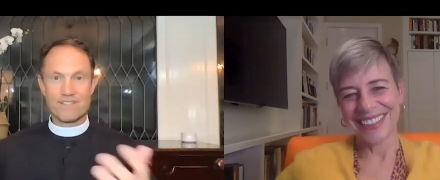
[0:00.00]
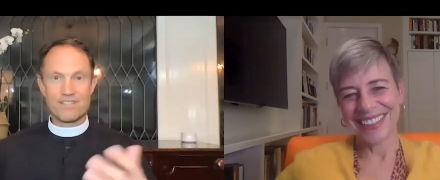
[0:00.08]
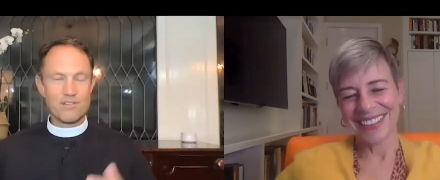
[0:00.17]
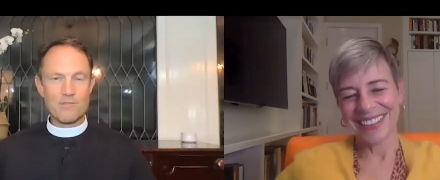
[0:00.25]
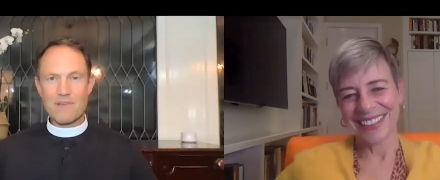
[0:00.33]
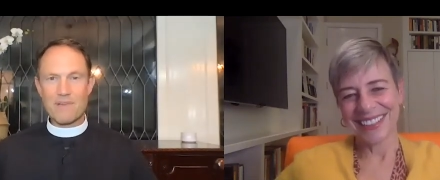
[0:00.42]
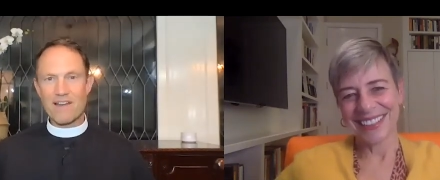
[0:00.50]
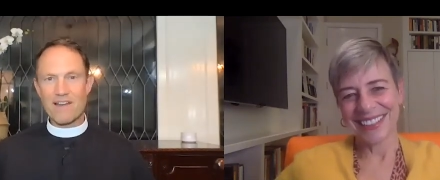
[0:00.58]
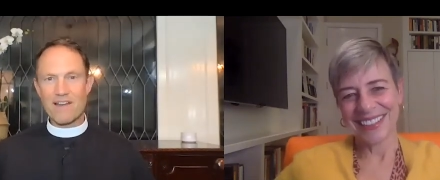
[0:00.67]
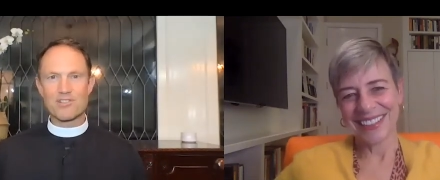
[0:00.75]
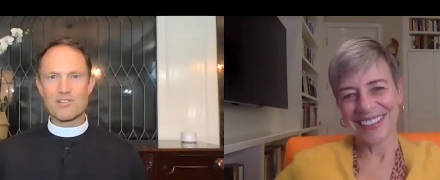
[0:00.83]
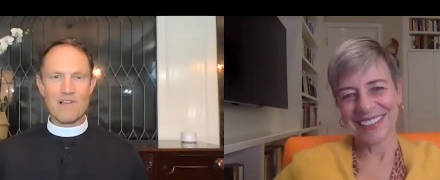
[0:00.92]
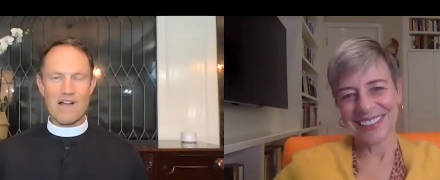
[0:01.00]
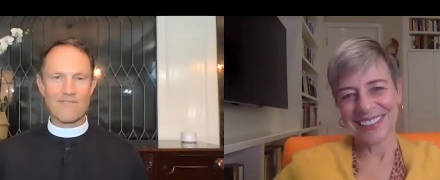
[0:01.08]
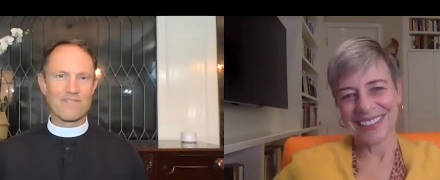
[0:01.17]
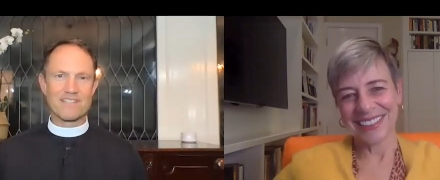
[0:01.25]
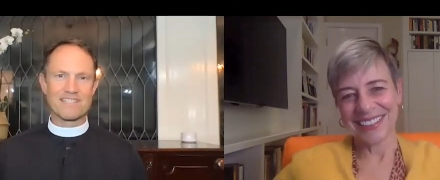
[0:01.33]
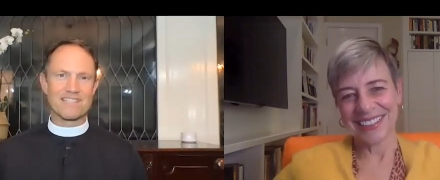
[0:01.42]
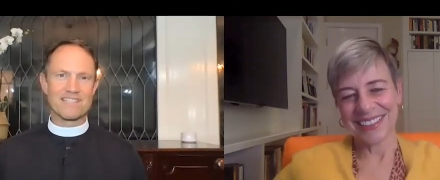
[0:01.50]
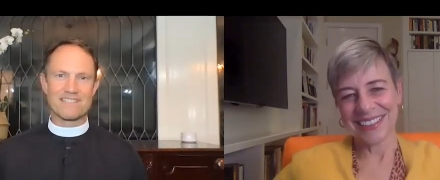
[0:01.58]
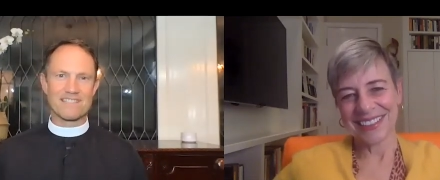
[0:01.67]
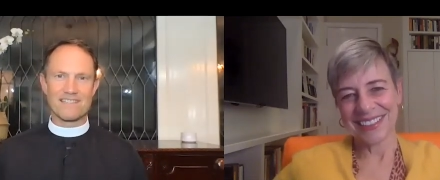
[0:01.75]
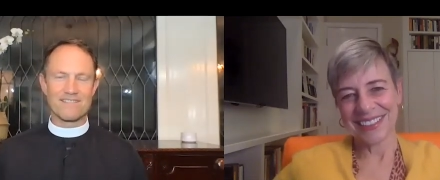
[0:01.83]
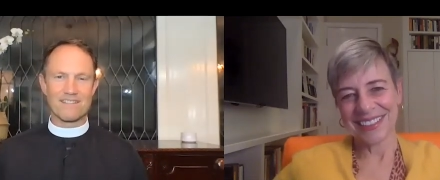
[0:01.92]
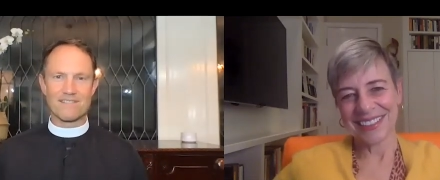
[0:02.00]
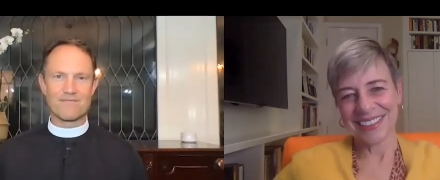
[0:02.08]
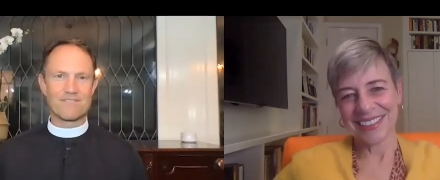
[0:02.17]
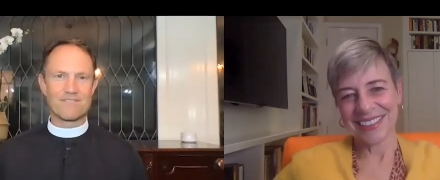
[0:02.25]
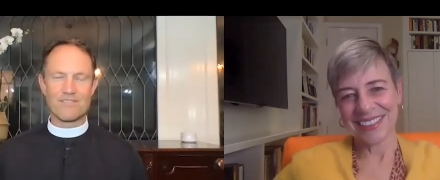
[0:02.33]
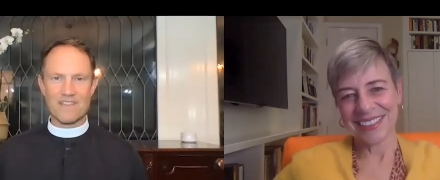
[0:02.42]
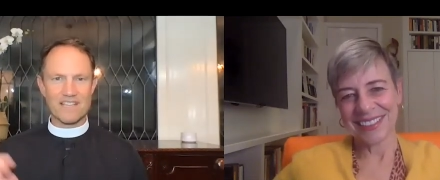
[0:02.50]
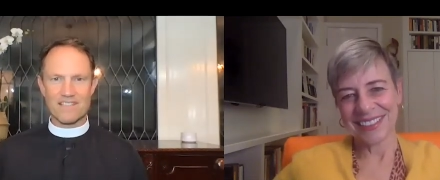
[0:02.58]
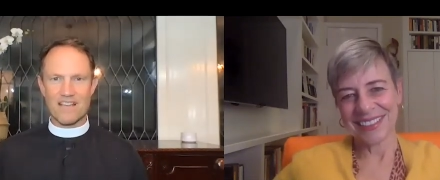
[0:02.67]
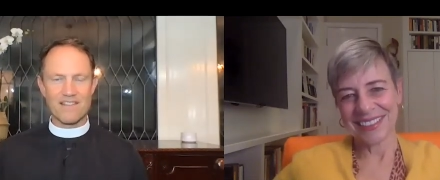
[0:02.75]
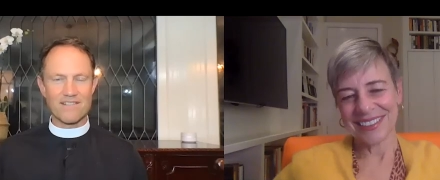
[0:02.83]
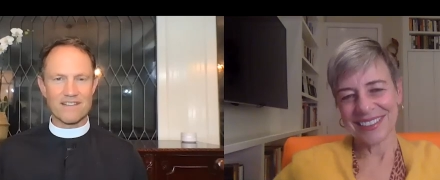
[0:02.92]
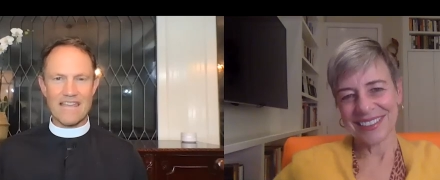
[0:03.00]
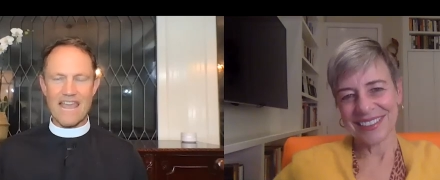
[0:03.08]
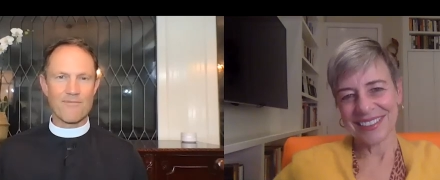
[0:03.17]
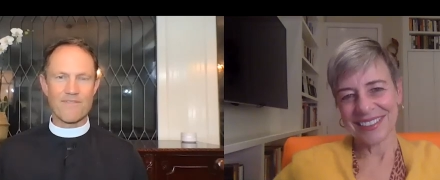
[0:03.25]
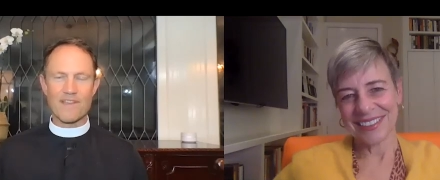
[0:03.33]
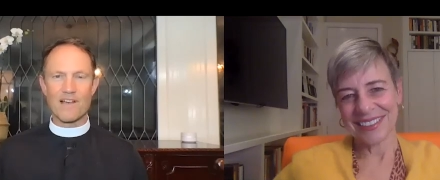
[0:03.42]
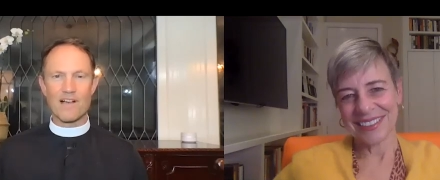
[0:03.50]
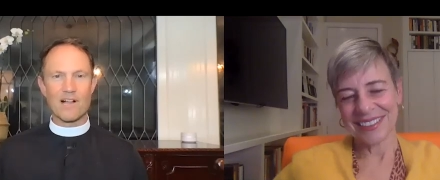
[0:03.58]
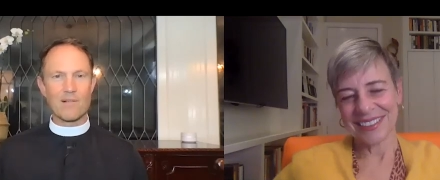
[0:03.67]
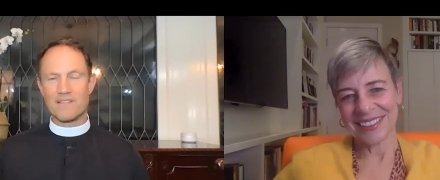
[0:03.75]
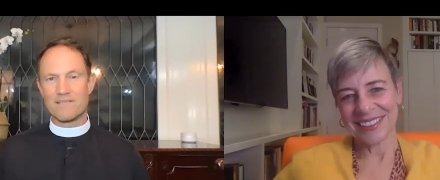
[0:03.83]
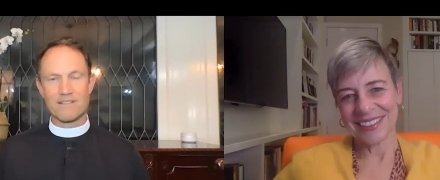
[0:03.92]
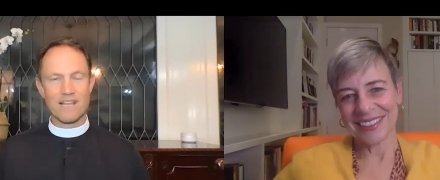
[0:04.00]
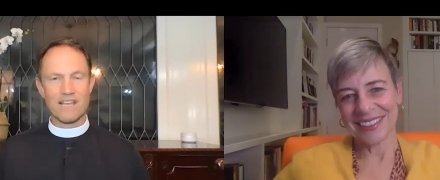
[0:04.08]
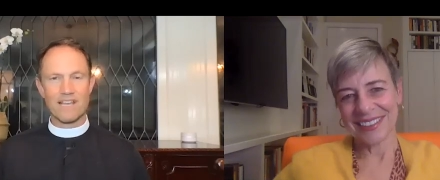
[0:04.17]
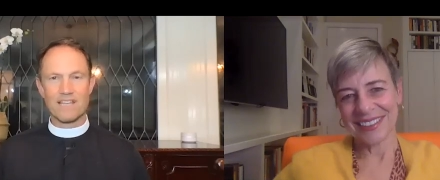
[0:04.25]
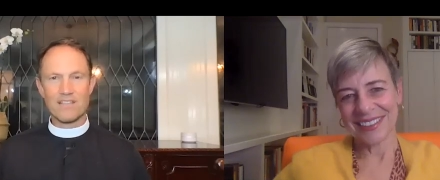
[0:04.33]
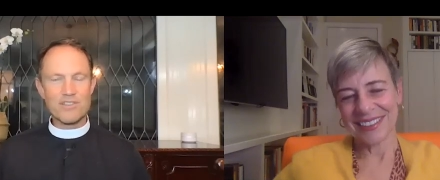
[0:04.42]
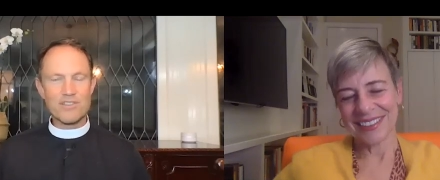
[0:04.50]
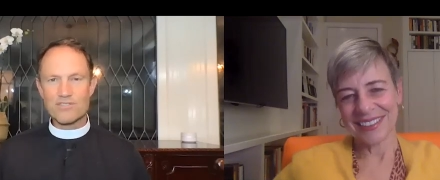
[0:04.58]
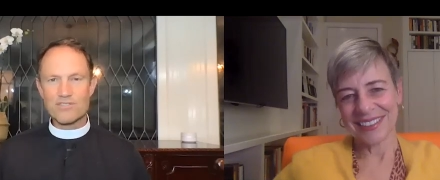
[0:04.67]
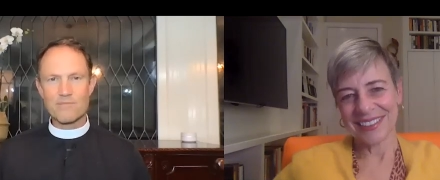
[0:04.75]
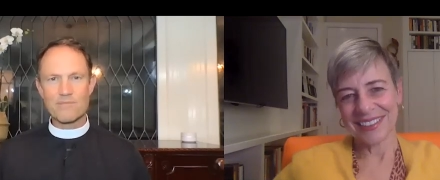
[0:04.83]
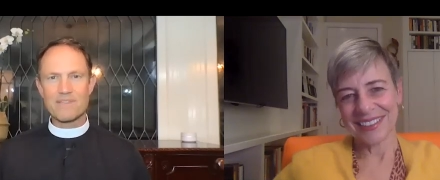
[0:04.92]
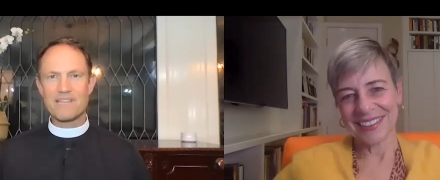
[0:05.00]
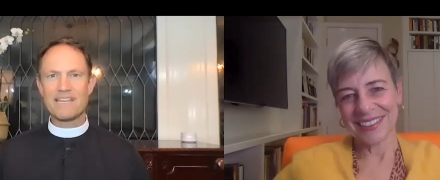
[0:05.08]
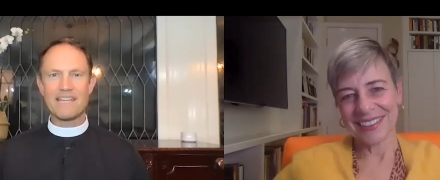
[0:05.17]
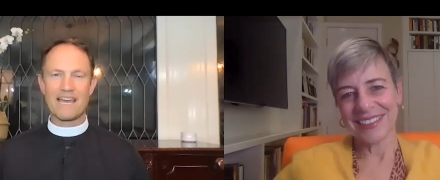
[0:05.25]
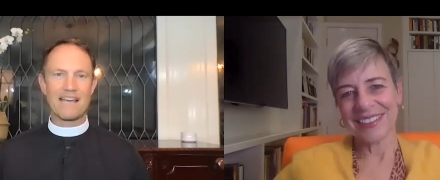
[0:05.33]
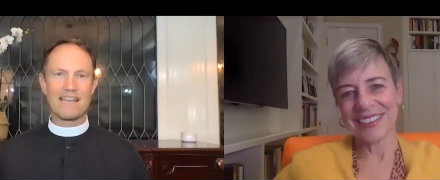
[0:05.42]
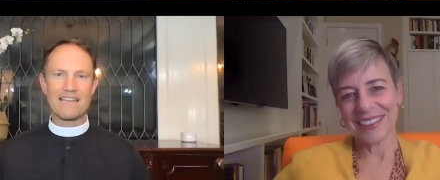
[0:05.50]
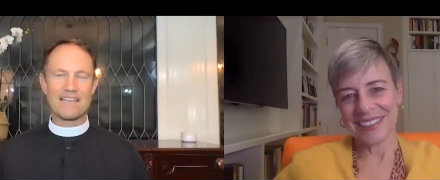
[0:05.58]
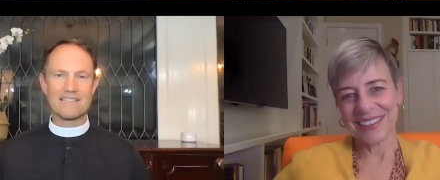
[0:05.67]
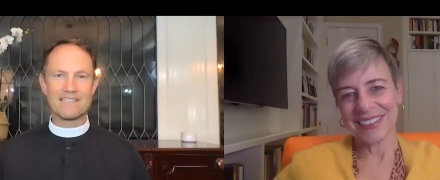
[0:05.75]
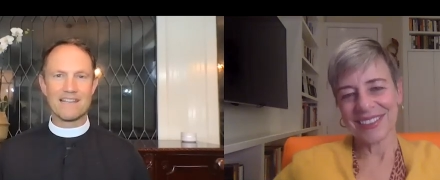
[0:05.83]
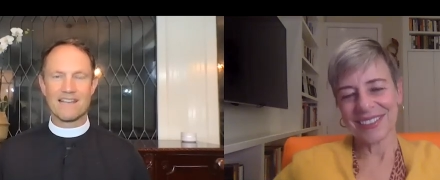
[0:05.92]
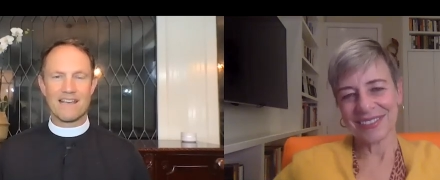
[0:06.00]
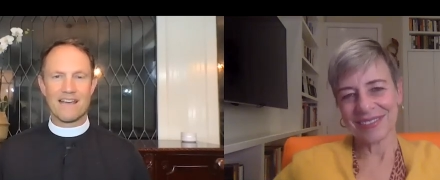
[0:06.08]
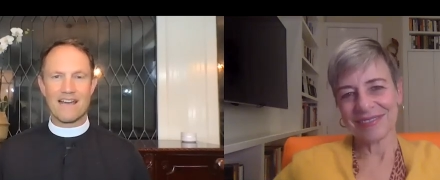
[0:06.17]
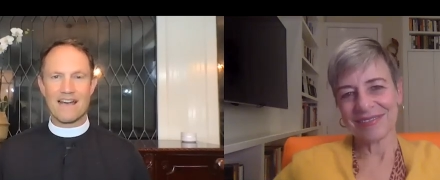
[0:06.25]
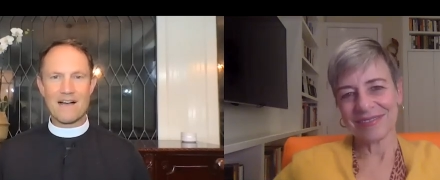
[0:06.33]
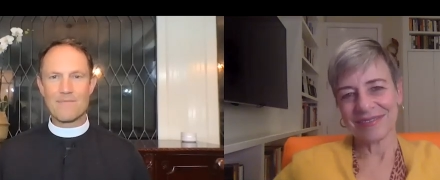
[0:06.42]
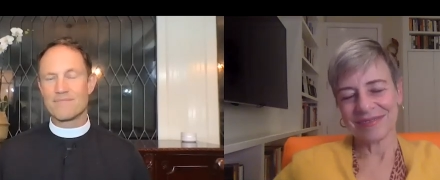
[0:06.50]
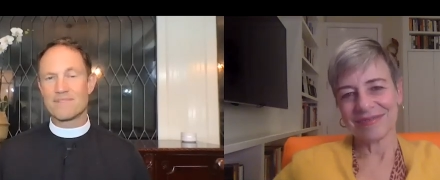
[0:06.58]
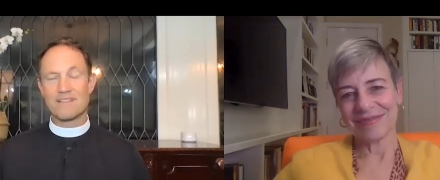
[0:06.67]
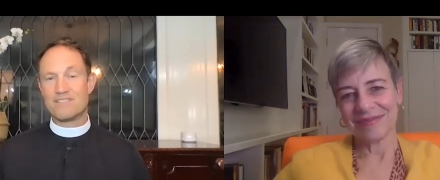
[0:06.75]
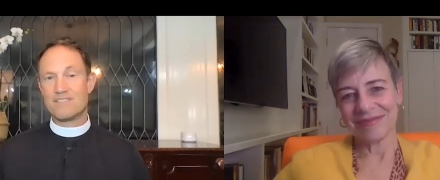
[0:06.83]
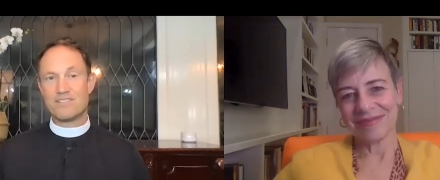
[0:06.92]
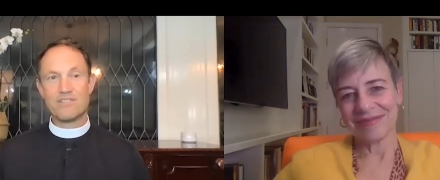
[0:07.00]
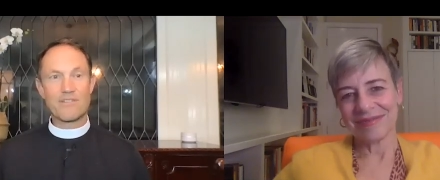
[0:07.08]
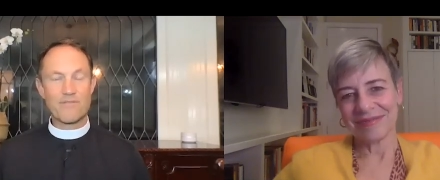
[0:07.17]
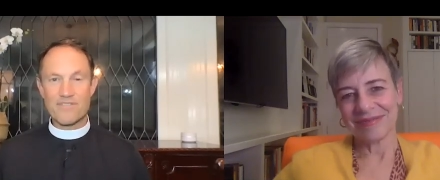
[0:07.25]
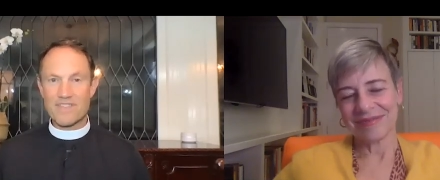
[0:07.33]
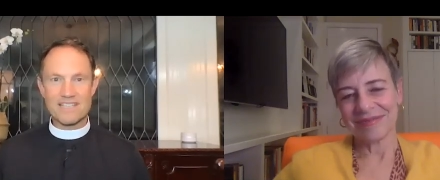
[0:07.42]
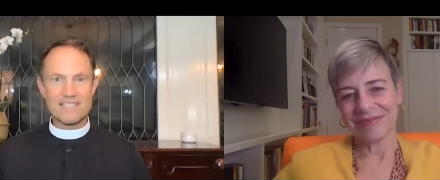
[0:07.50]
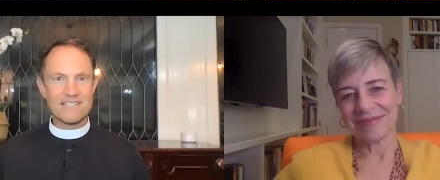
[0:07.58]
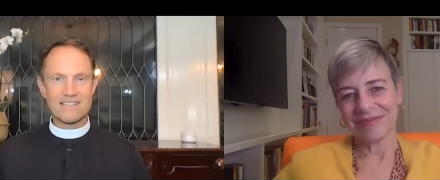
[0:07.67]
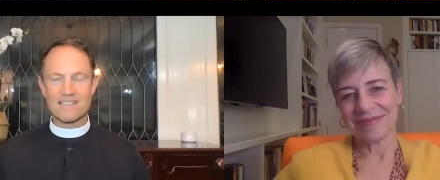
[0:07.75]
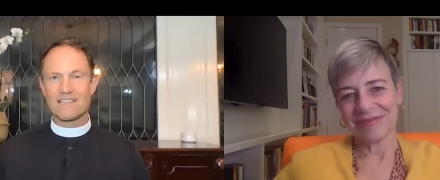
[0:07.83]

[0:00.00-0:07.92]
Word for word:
Speaker 1: do better zoom conferences and to do things on cat film and use social media and um, do different things in the